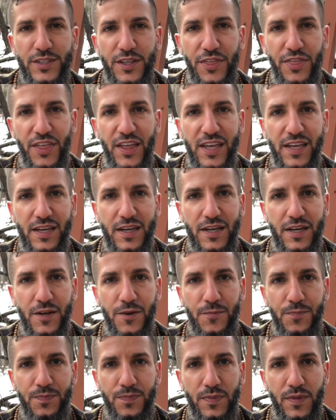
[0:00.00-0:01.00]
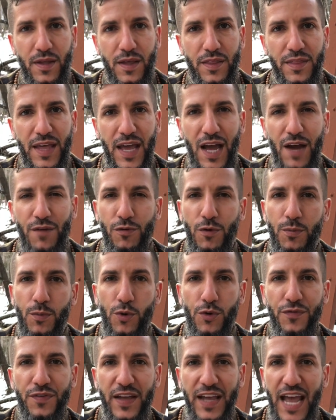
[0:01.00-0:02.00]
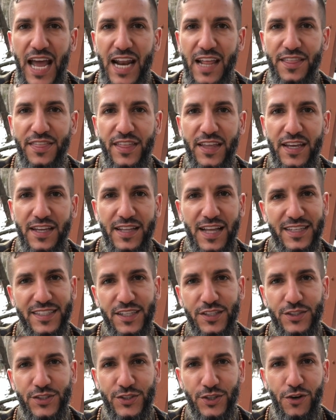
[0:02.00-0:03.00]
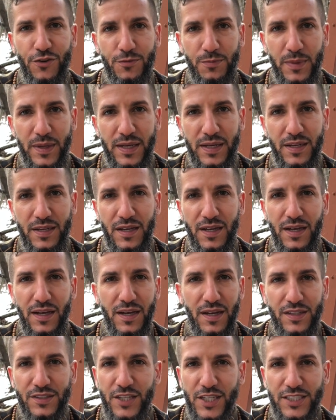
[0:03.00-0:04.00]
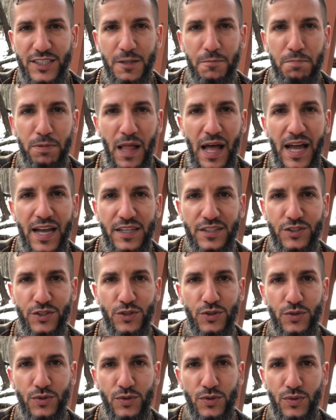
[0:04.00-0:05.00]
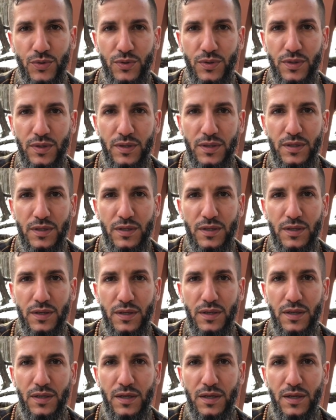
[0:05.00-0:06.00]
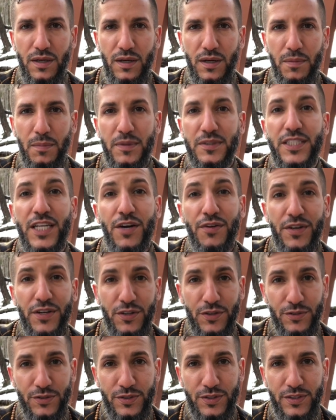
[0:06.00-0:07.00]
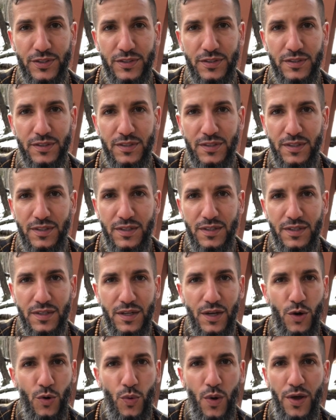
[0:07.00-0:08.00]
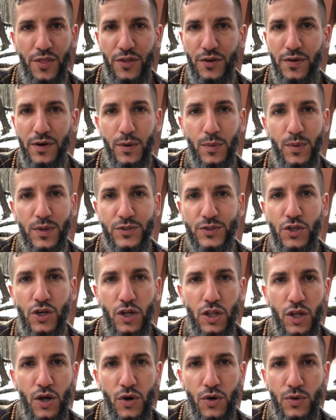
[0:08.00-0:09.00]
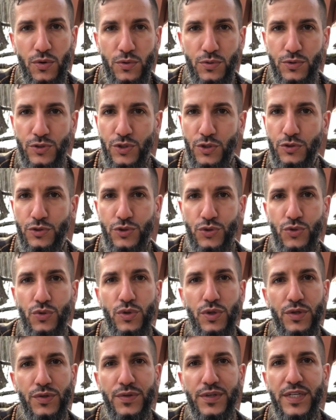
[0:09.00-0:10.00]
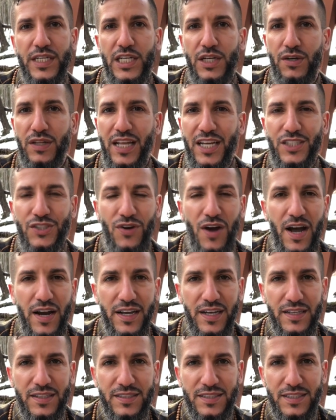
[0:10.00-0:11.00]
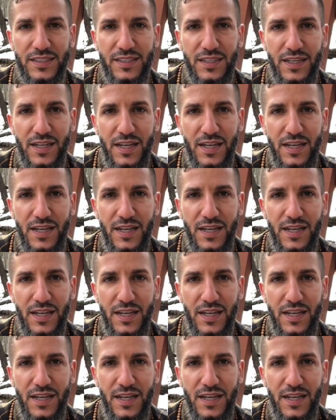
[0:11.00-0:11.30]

to think that removing anything that didn't serve me just applied to materials, whether it was clothes or jewelry or electronics.